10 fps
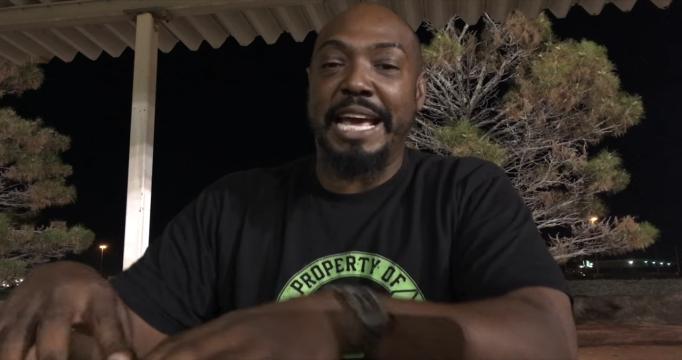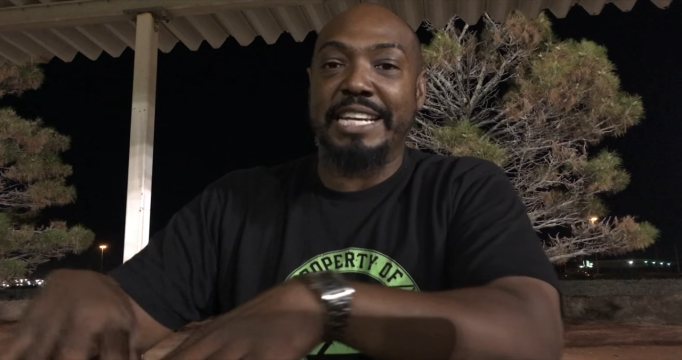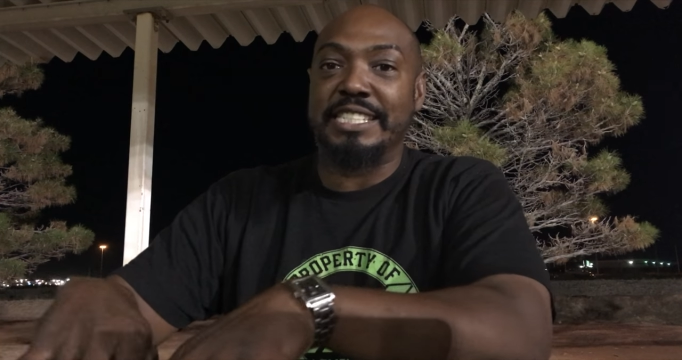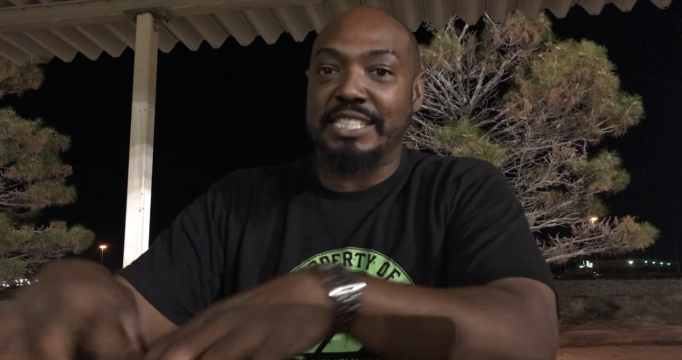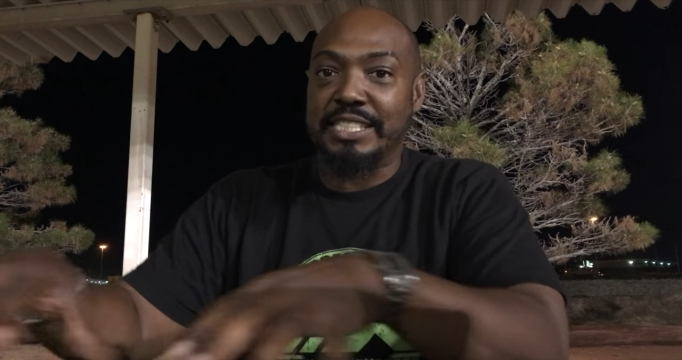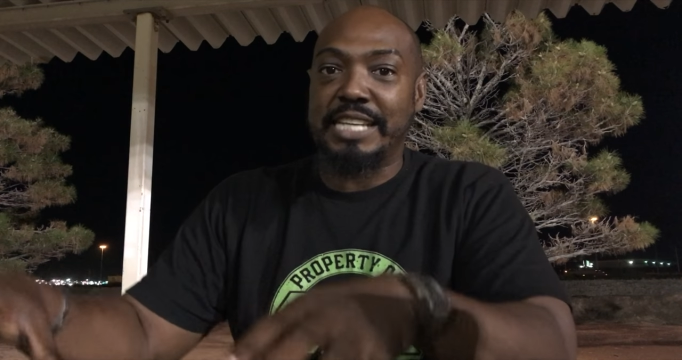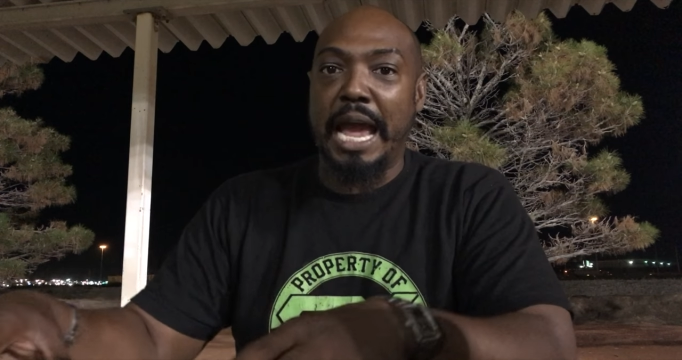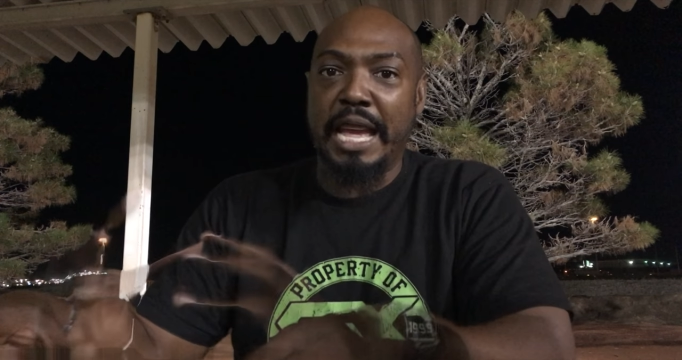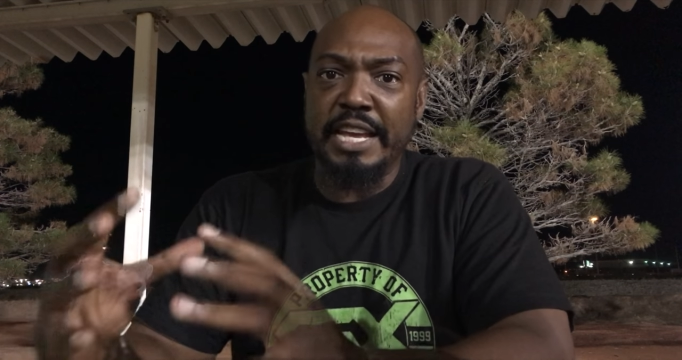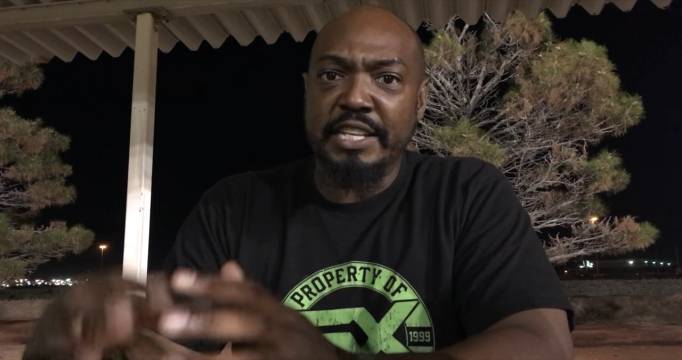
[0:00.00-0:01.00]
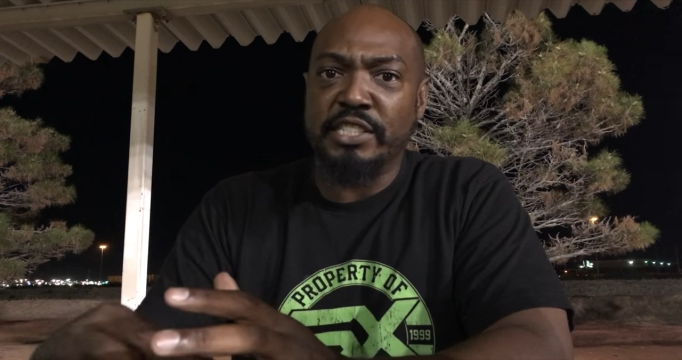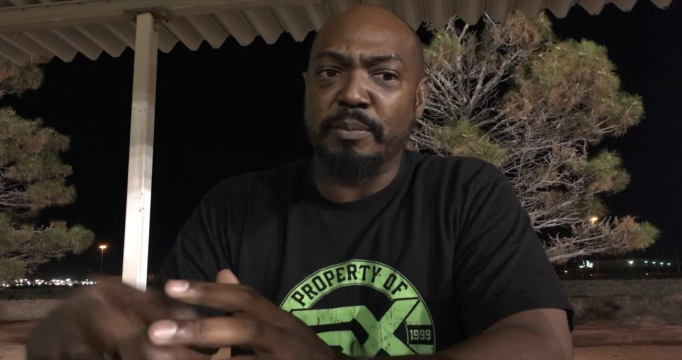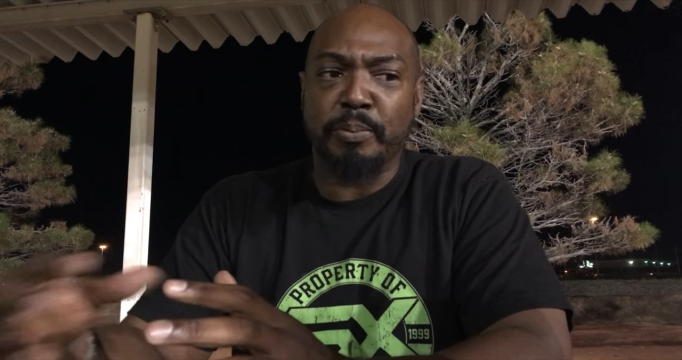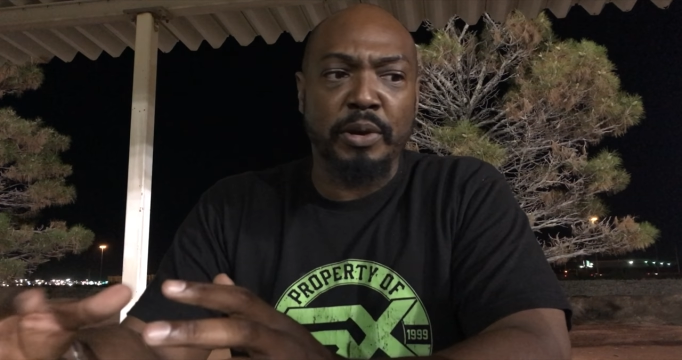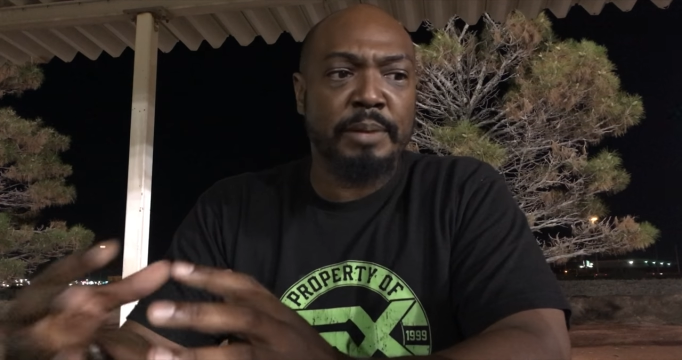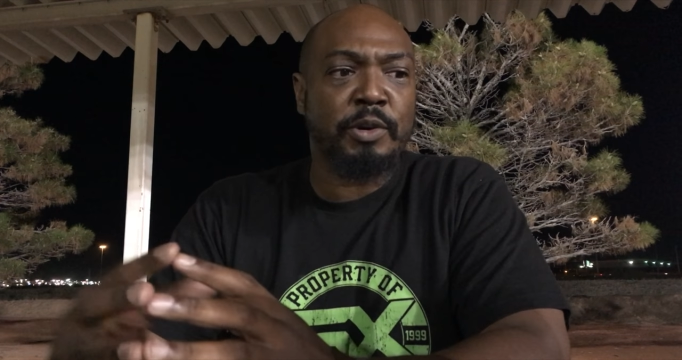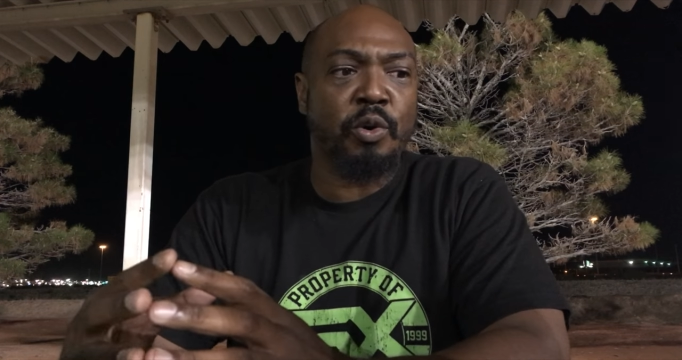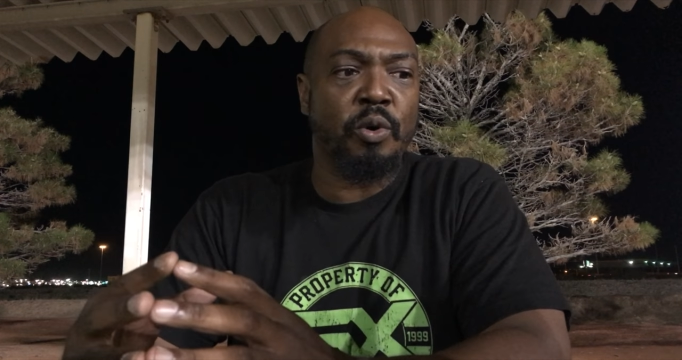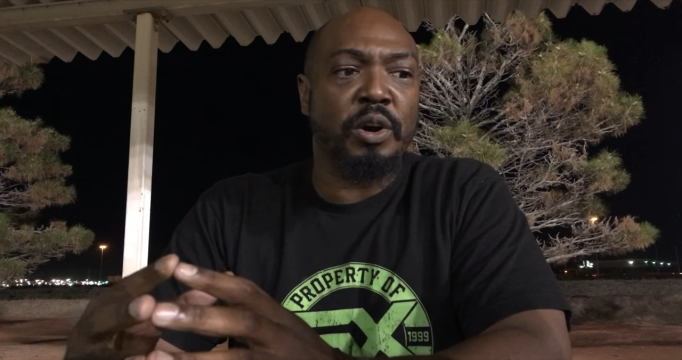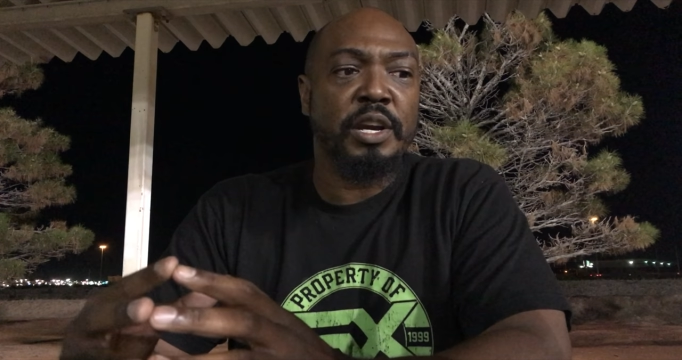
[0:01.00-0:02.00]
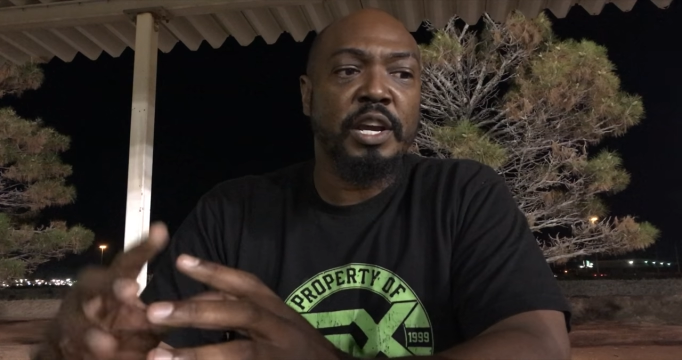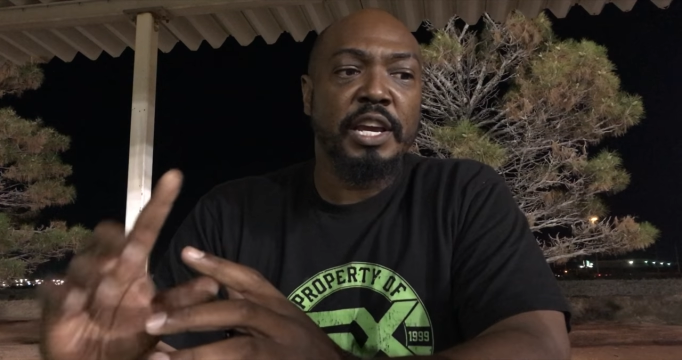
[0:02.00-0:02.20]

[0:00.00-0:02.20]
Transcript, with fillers: that is established in the Supreme Court